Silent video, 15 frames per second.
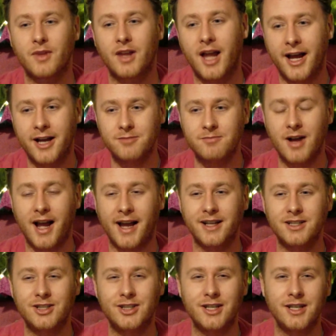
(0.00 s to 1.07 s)
And
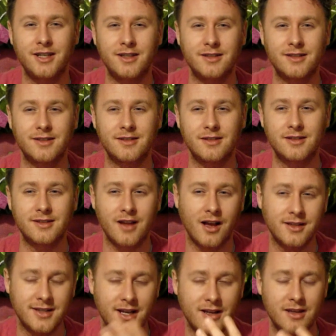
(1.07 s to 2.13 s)
she
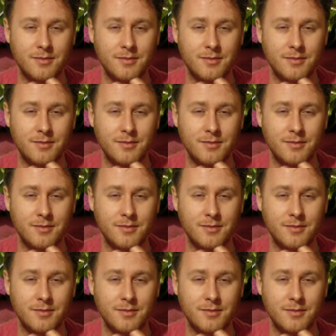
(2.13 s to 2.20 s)
starts out at the